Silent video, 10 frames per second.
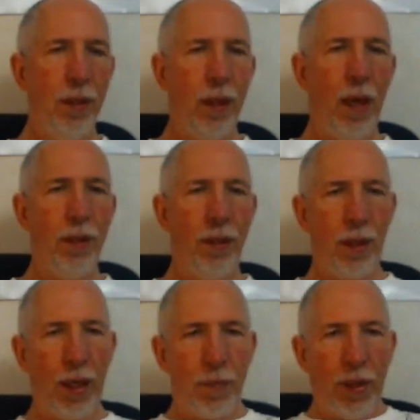I know
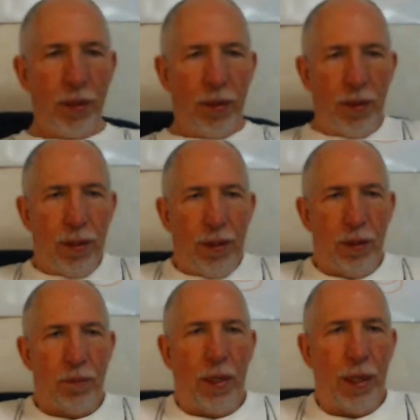I got my little
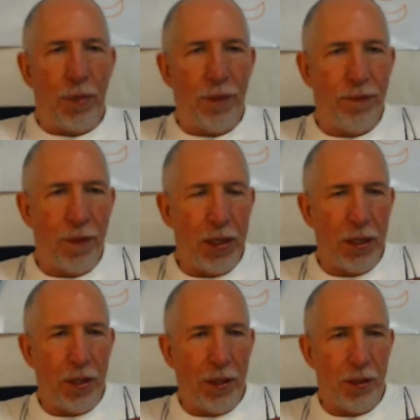got my
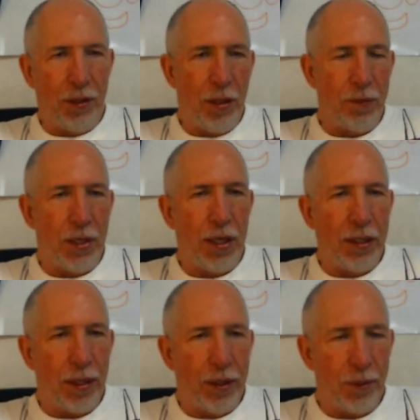fighting gloves on
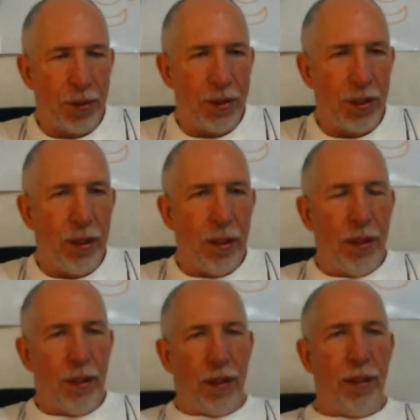here, which
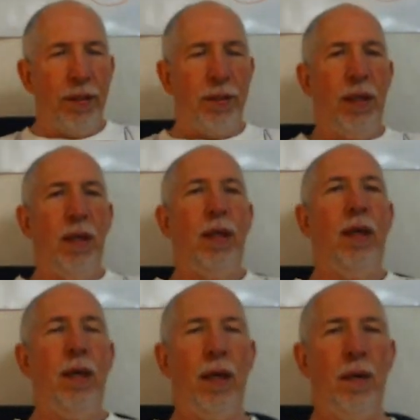is uh,
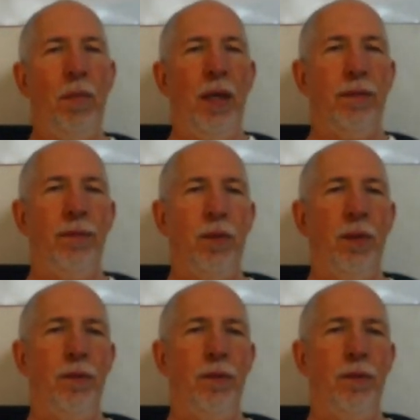a metaphor